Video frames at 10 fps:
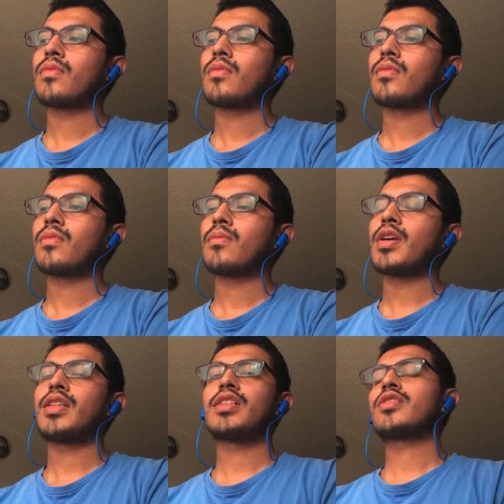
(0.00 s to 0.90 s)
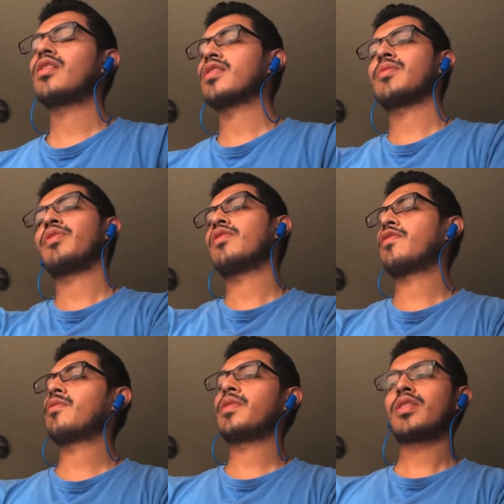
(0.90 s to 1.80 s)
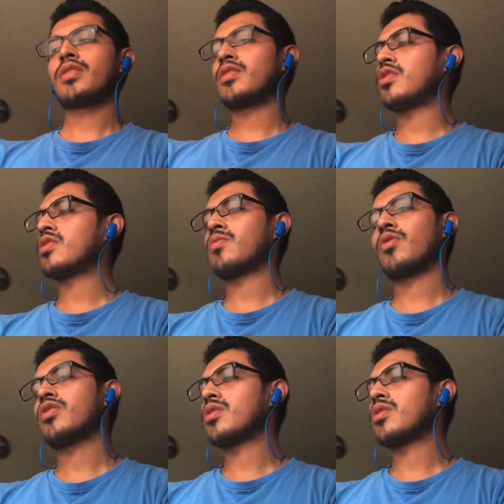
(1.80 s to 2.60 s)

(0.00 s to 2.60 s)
Man, this song is beautiful because it just worships